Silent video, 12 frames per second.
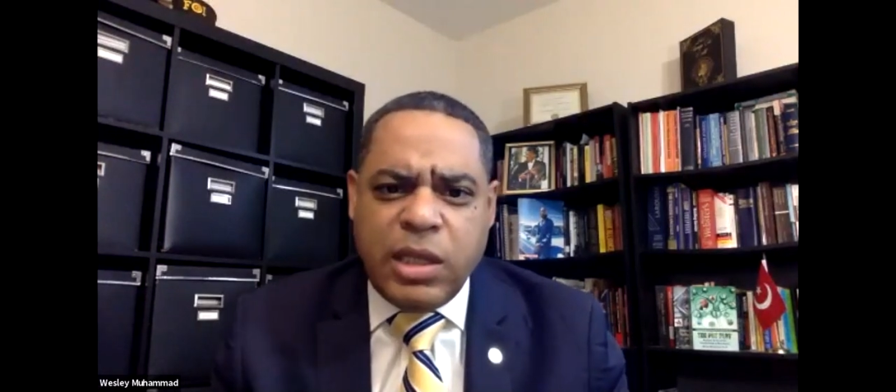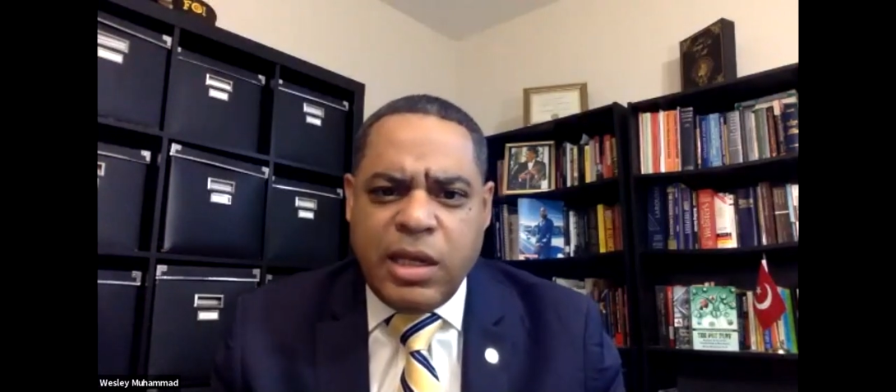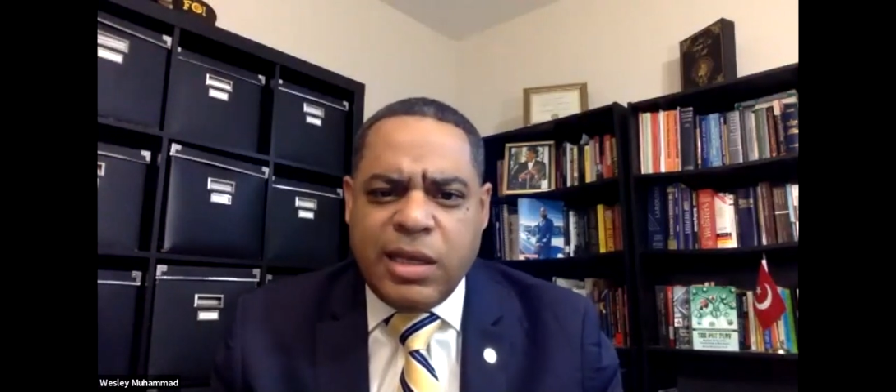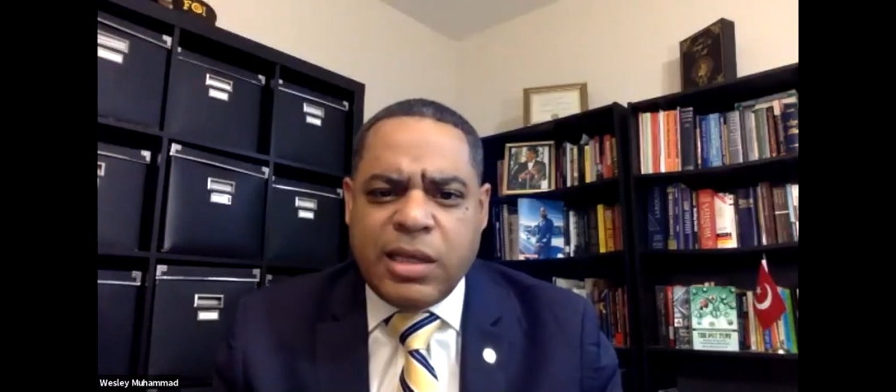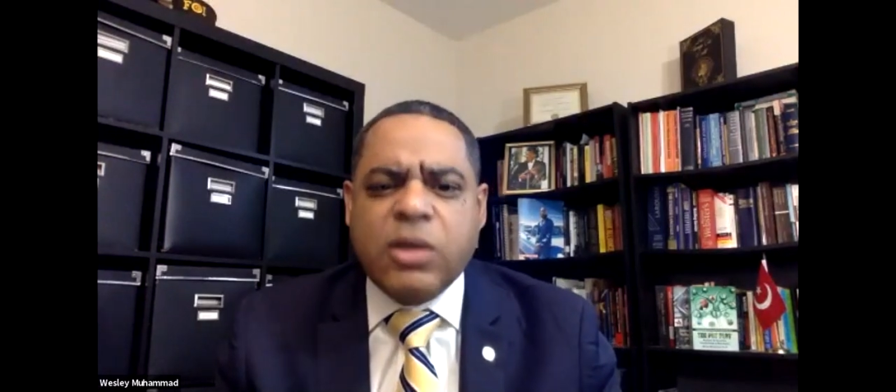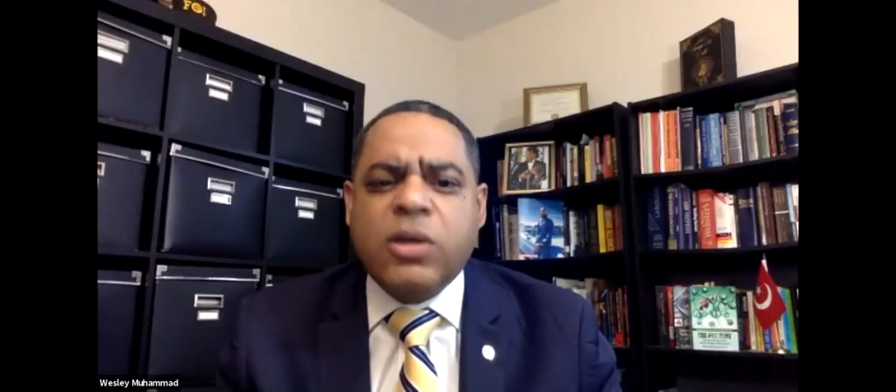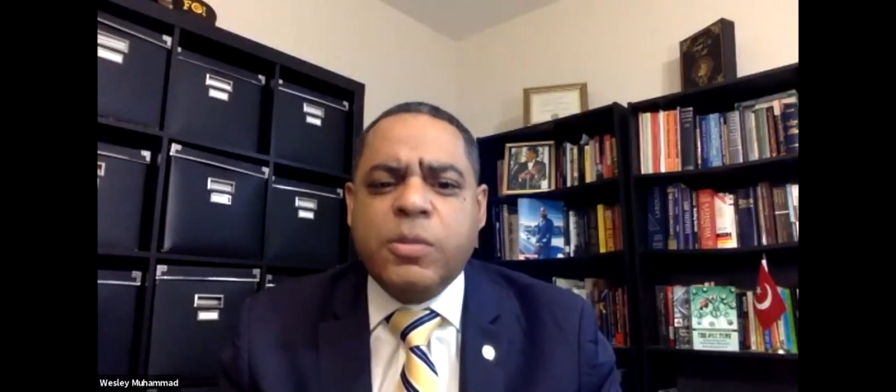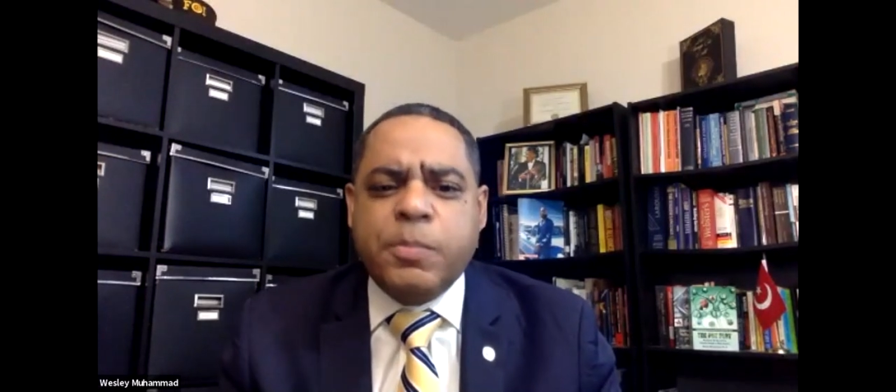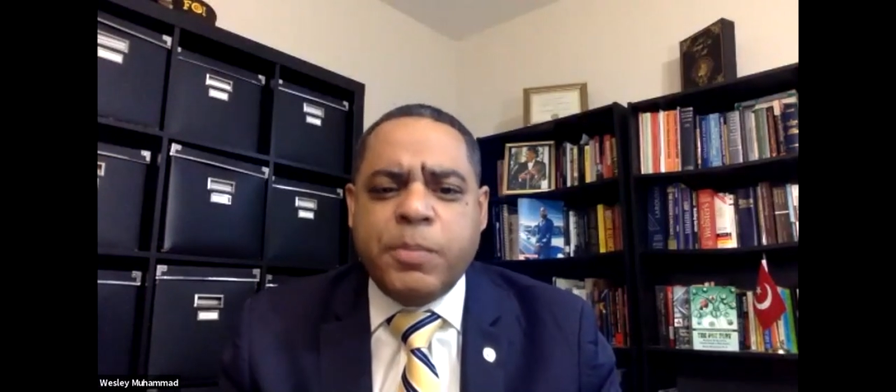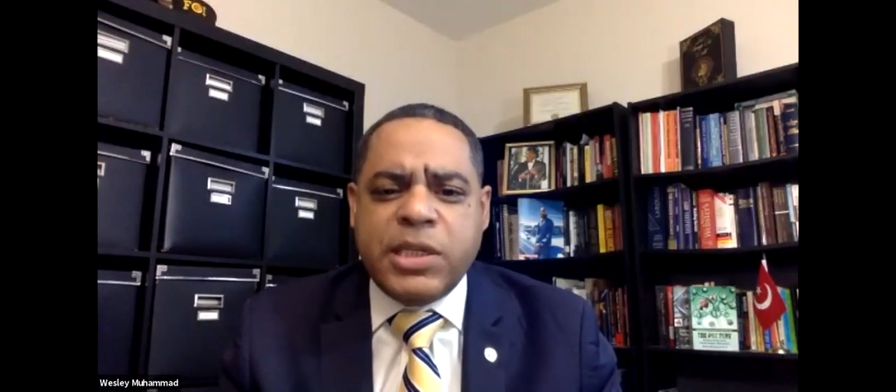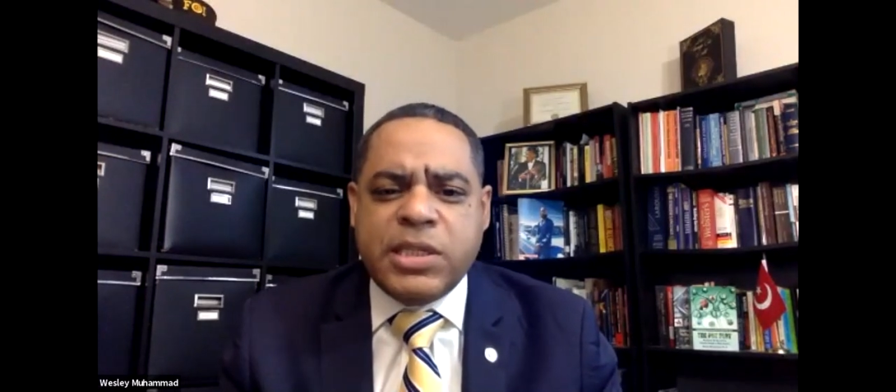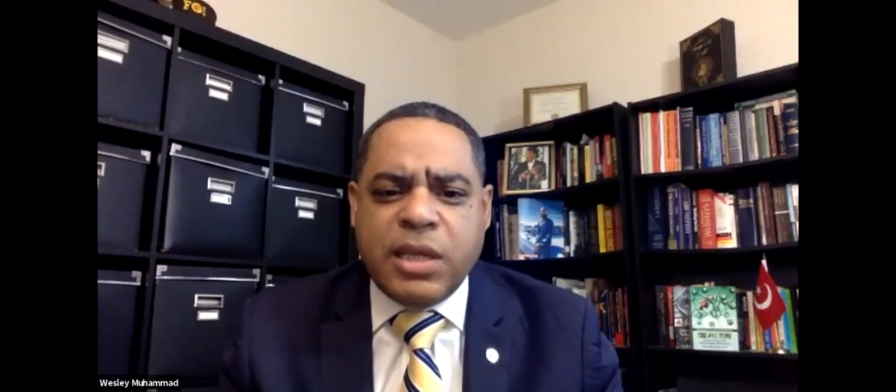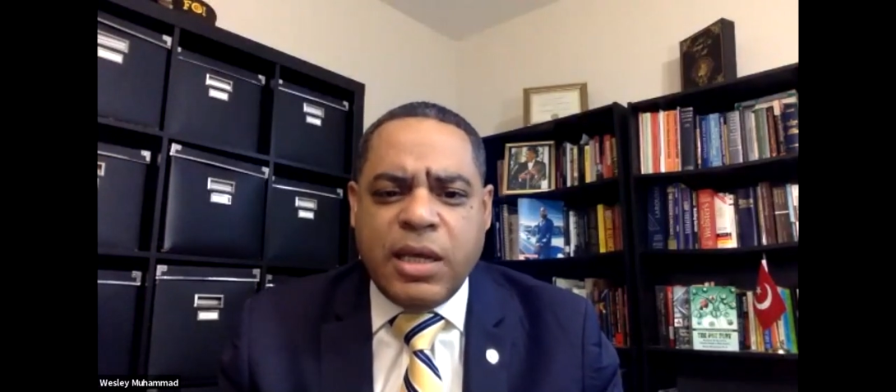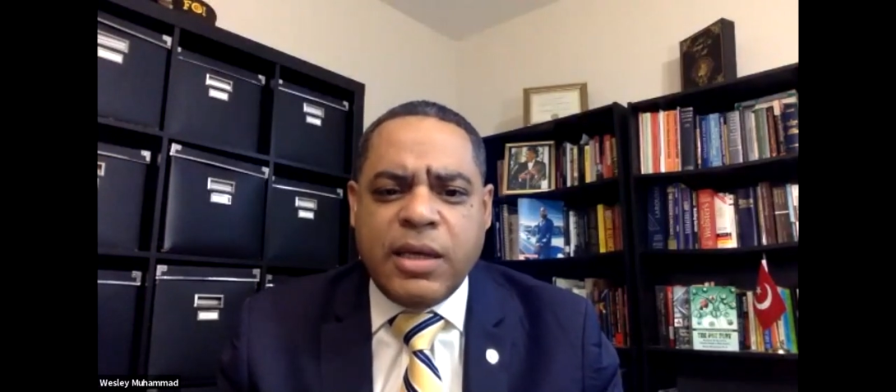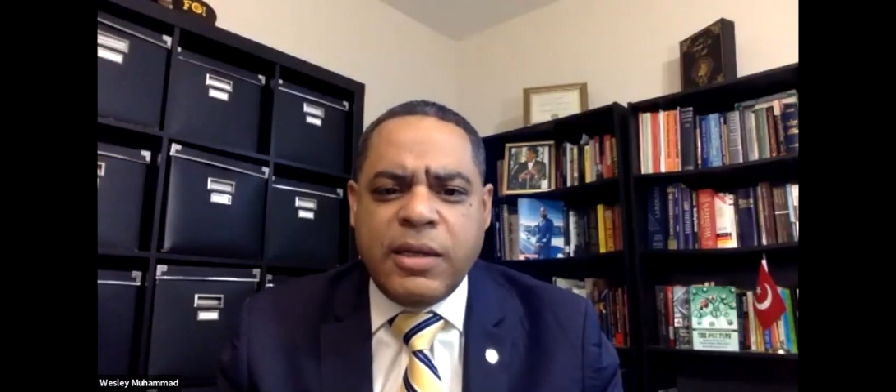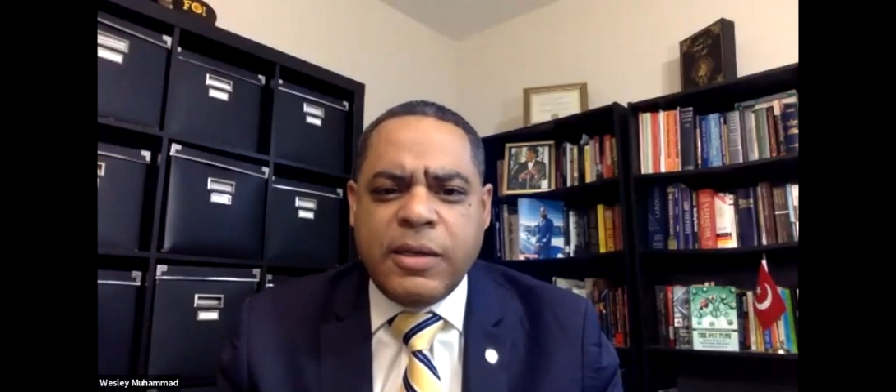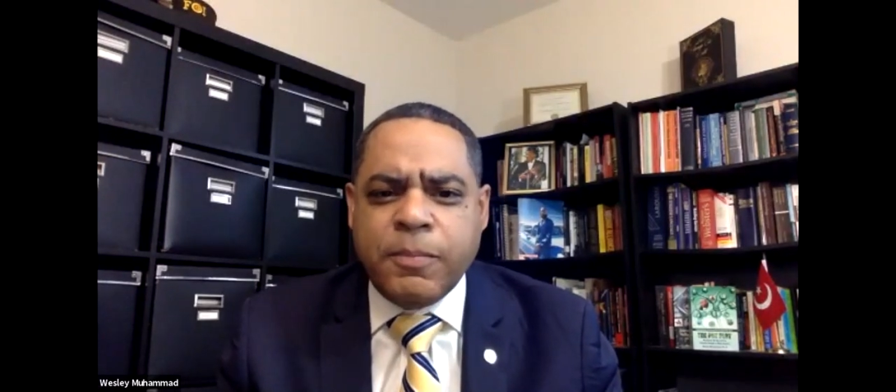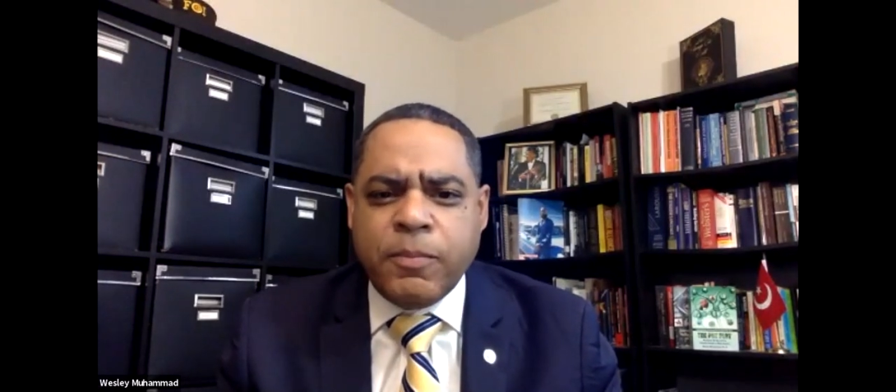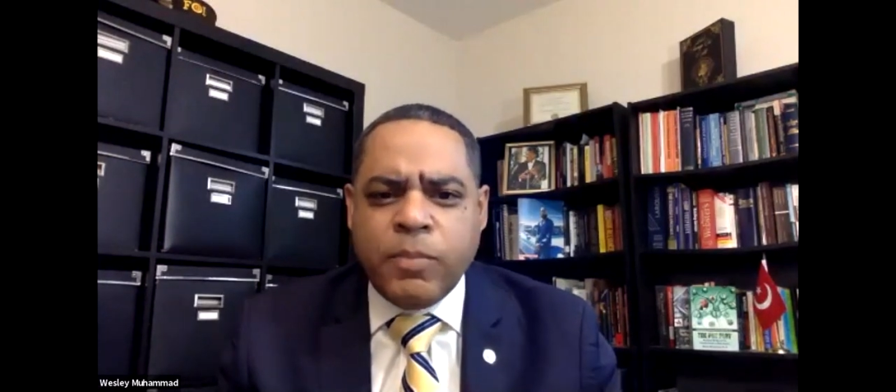that it could be said,